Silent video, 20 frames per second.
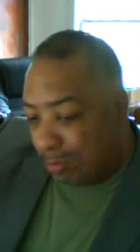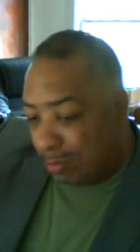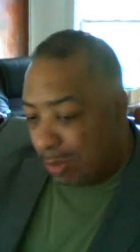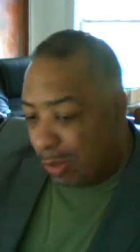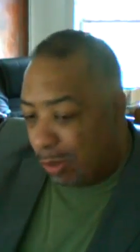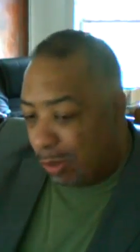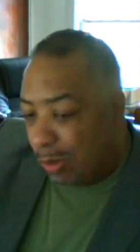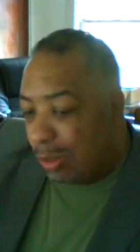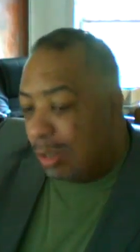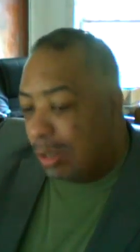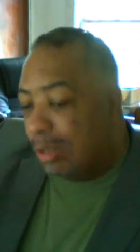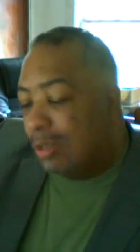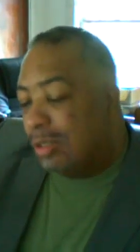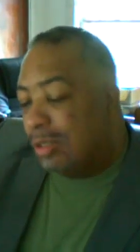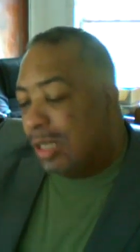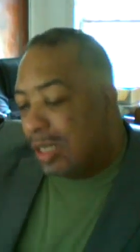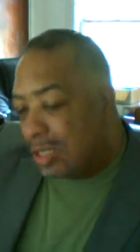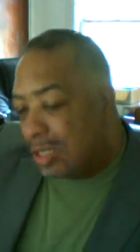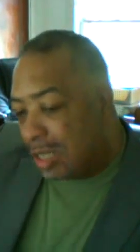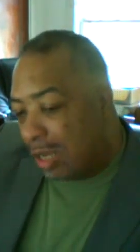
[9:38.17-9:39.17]

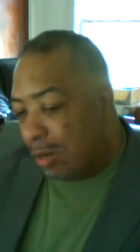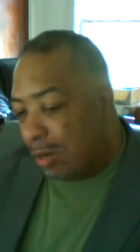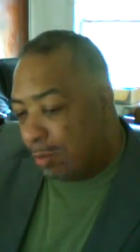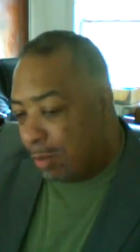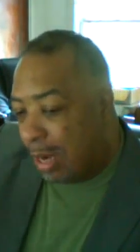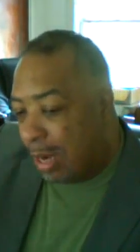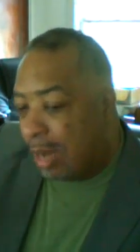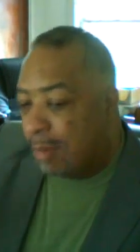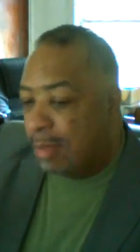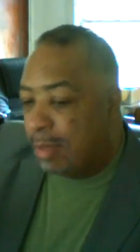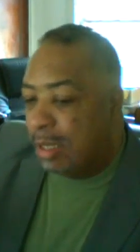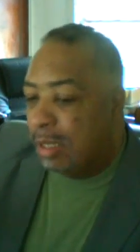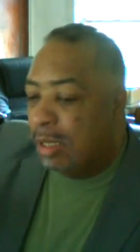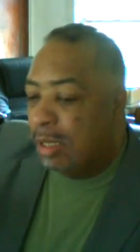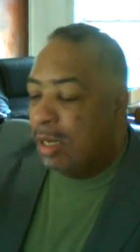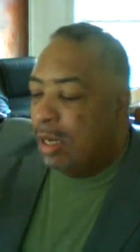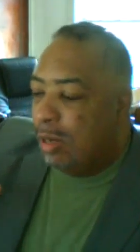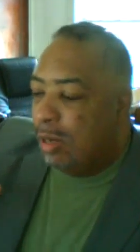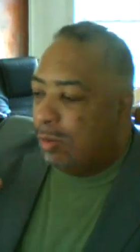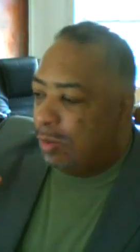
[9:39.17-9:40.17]
let's say Obama
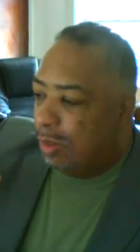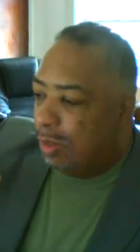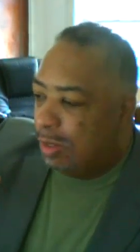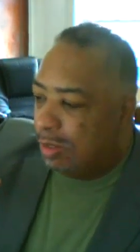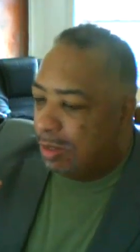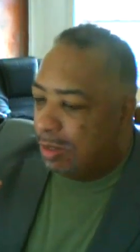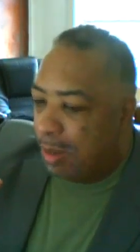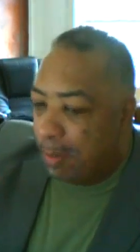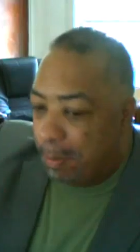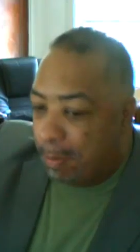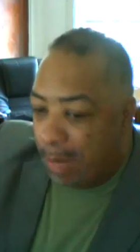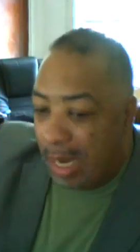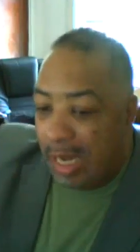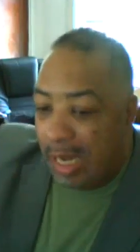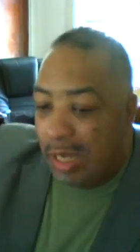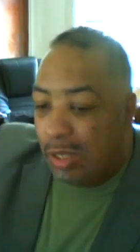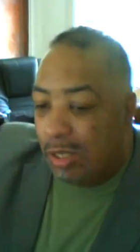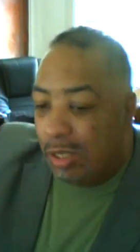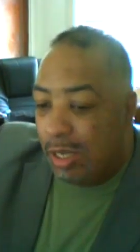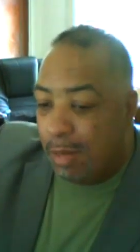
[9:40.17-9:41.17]
would
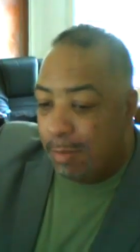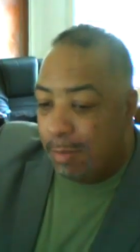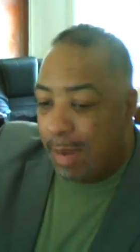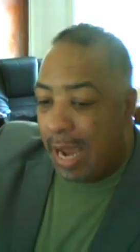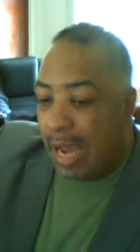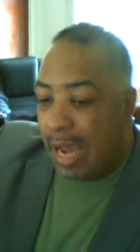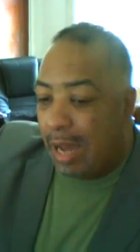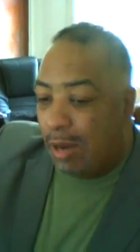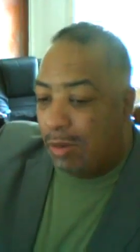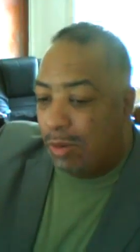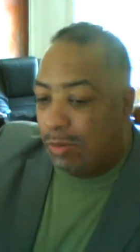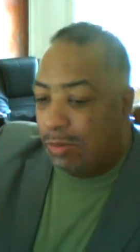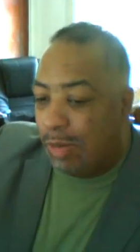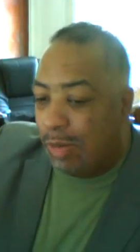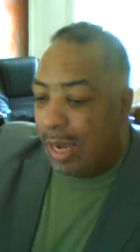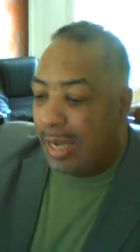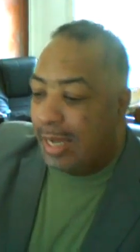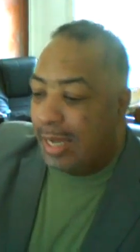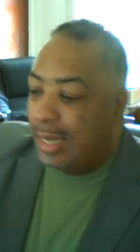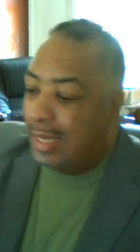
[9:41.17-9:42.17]
bail them out,
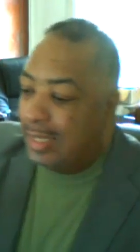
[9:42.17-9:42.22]
right?